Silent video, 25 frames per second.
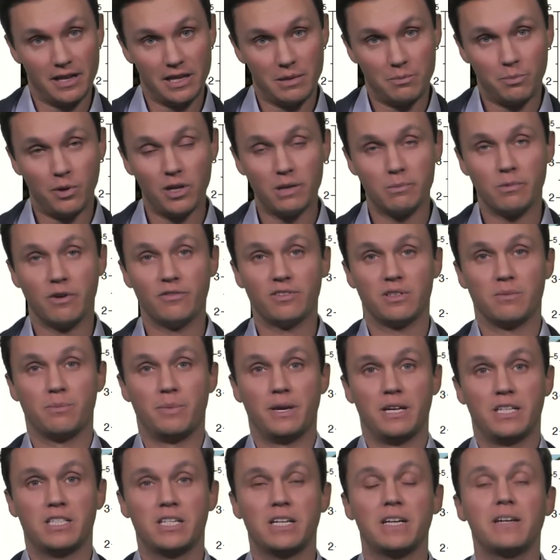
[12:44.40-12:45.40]
bottom of the
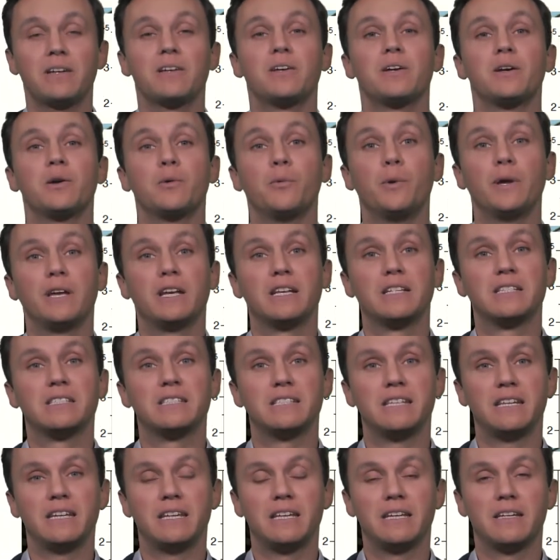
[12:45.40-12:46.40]
picture, we can
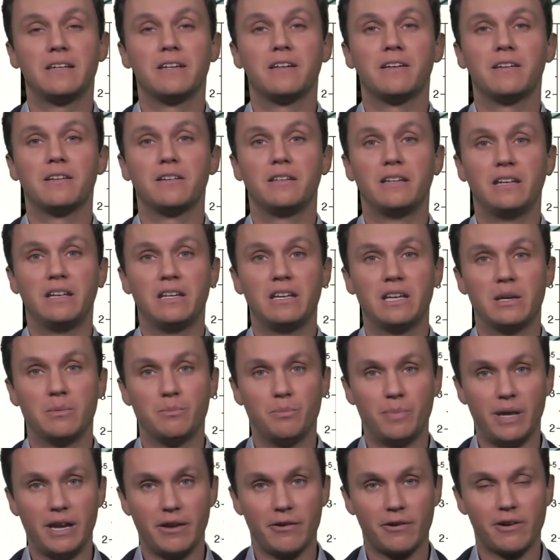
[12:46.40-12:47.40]
see the
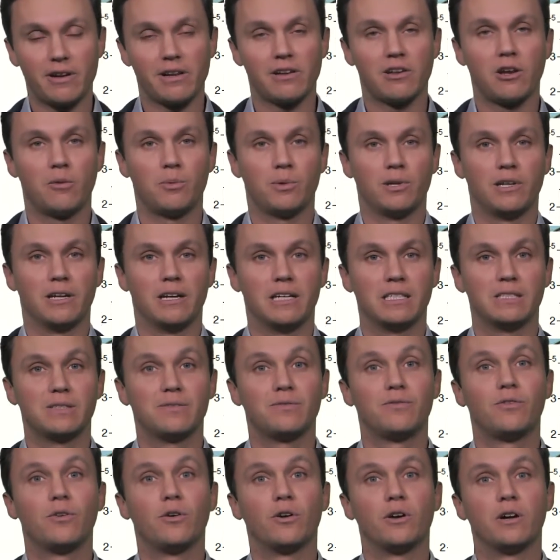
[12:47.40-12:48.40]
empirical copulas
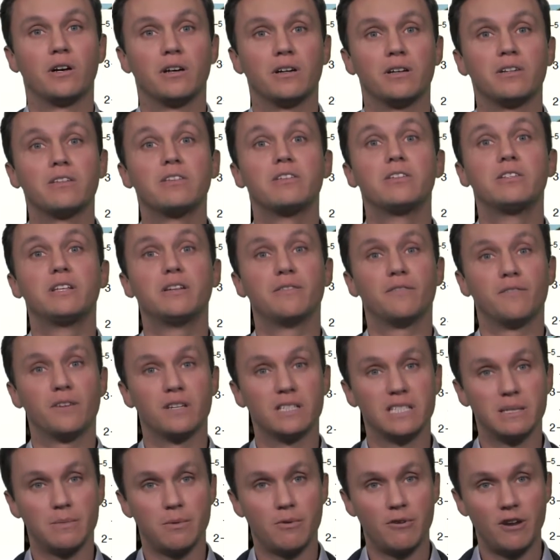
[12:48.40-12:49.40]
for
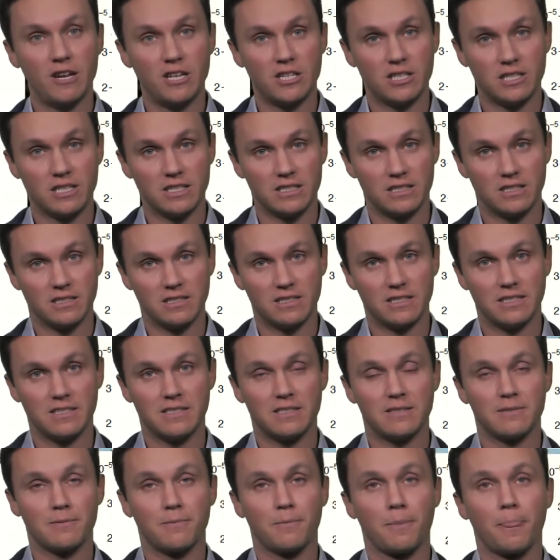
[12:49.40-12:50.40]
different separation
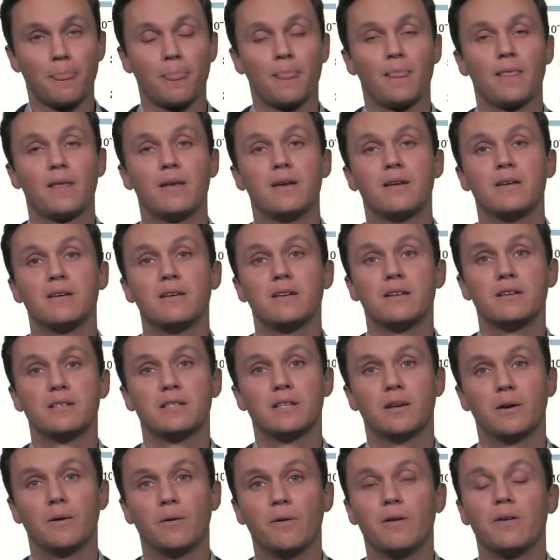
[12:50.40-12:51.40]
distances.
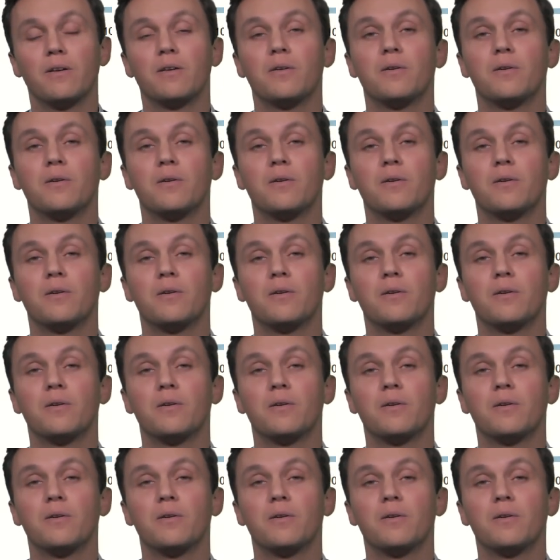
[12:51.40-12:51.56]
So